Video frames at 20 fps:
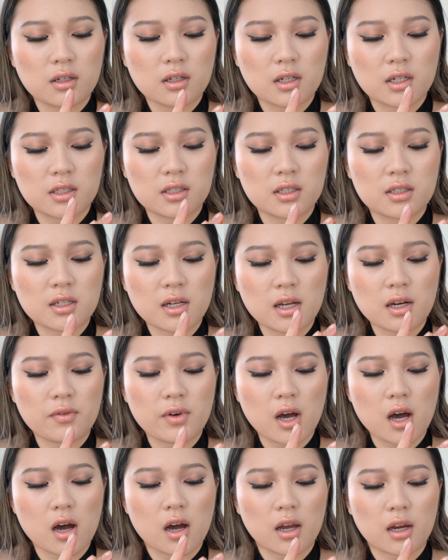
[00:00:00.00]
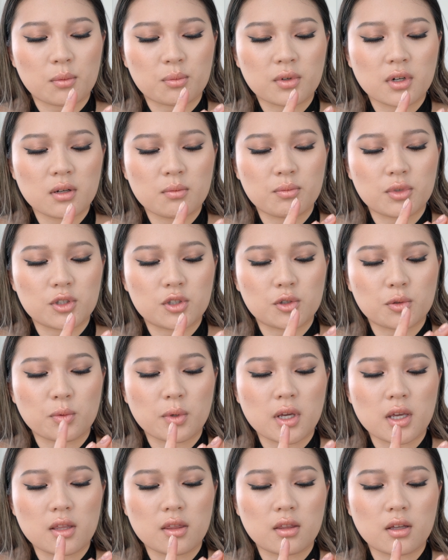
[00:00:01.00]
Because it's kind of a hybrid
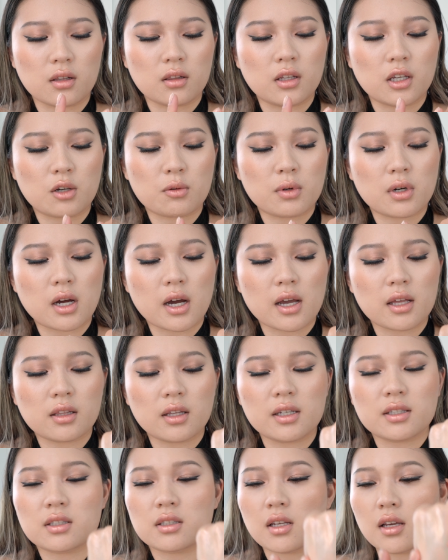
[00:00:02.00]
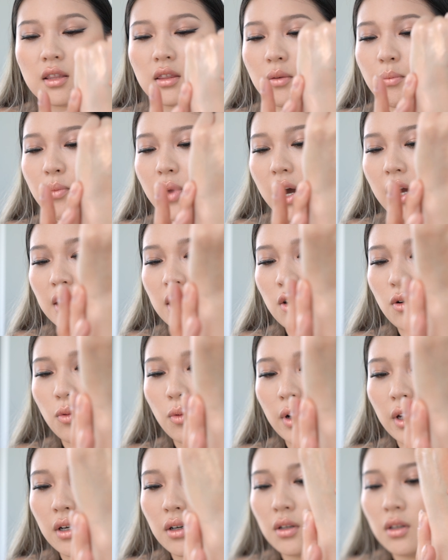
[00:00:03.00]
between the liquid highlights and the body
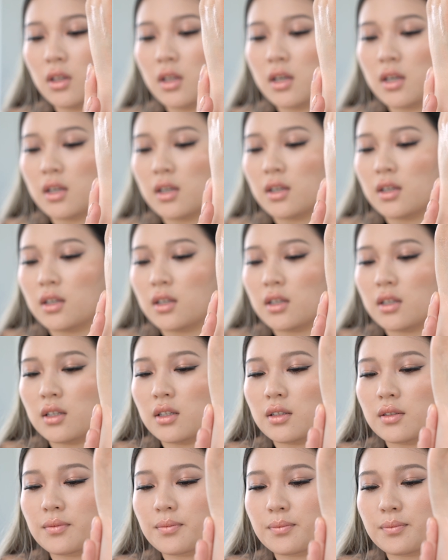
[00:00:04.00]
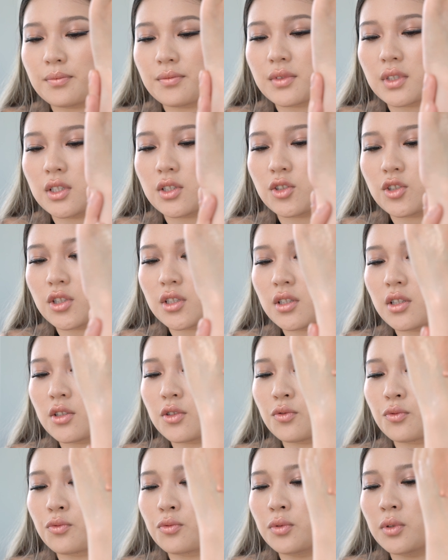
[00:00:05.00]
oil. It's just
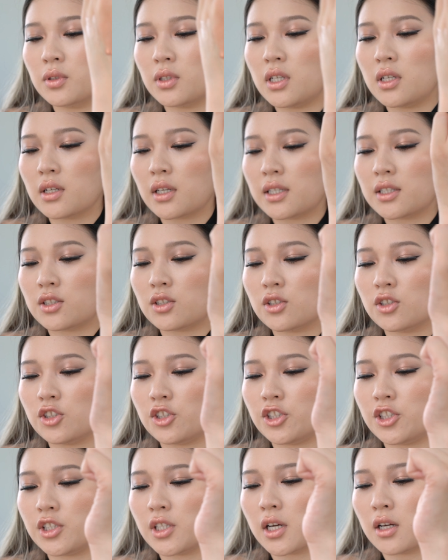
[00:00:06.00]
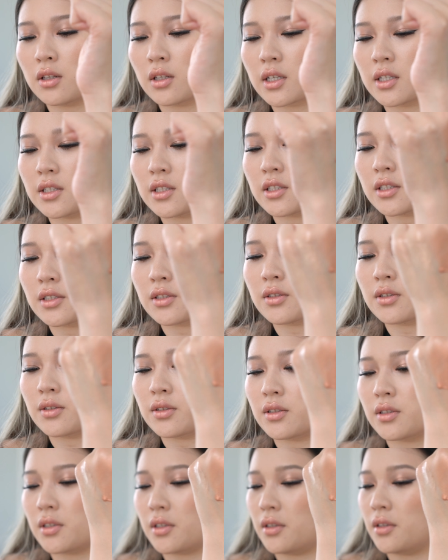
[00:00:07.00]
this really nice gel
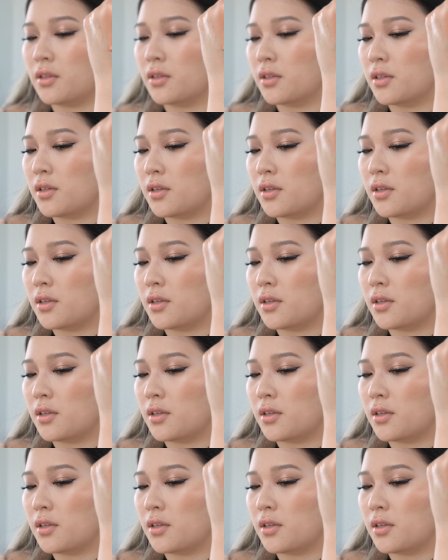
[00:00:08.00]
consistency.